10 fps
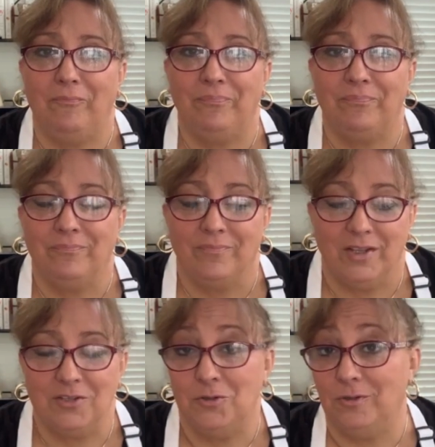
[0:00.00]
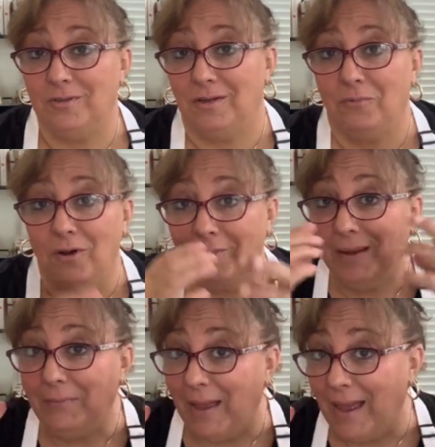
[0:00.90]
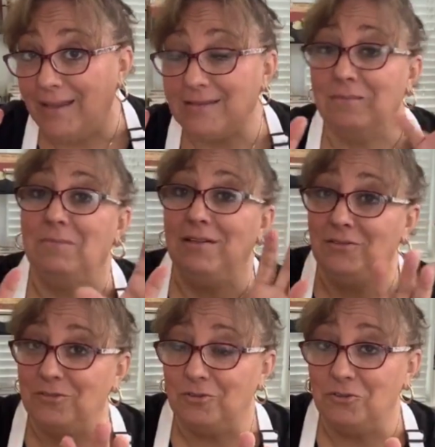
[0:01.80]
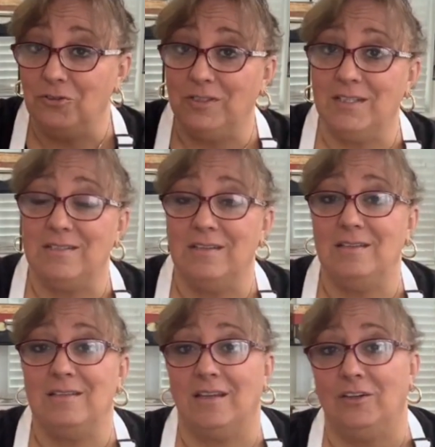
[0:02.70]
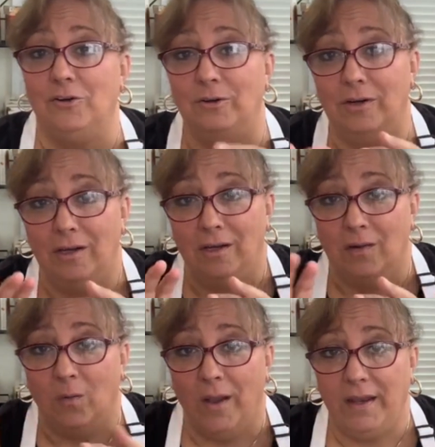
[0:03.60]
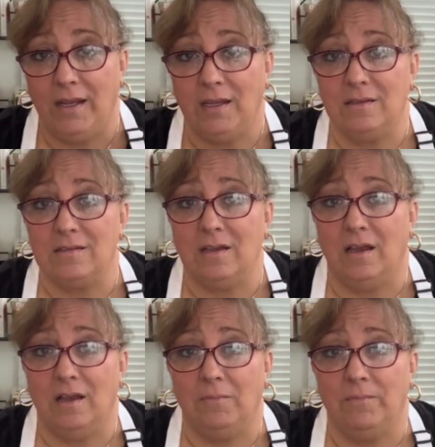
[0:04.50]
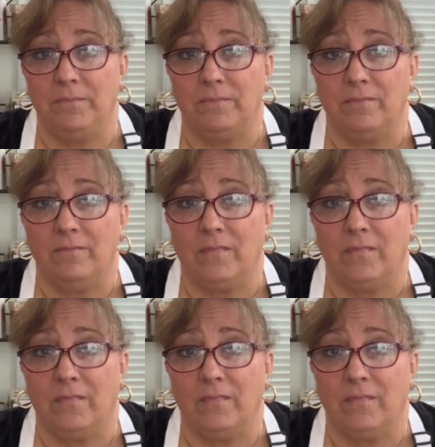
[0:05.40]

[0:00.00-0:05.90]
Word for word: um, that's cool. I'm wearing my mask. I'm going to do social distance. I know weddings, um,